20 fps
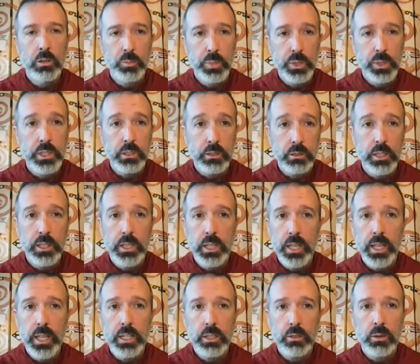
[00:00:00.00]
particularly the
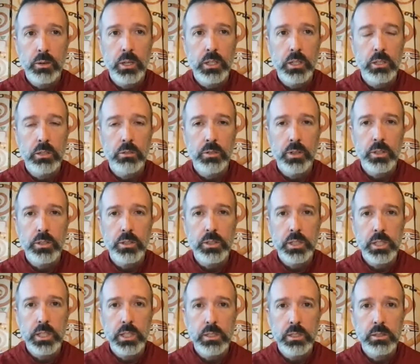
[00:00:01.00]
land grant
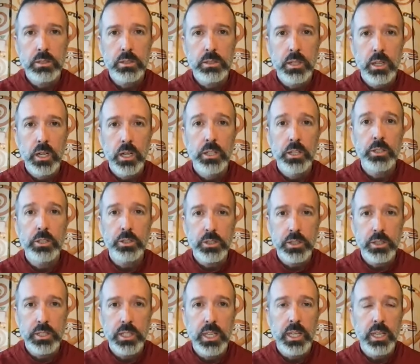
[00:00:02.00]
universities,
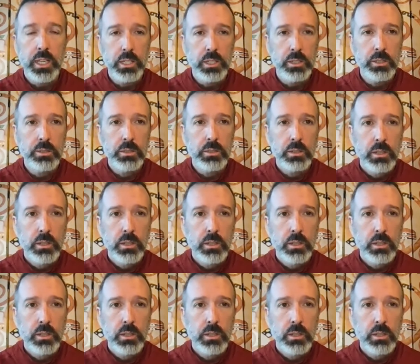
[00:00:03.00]
understand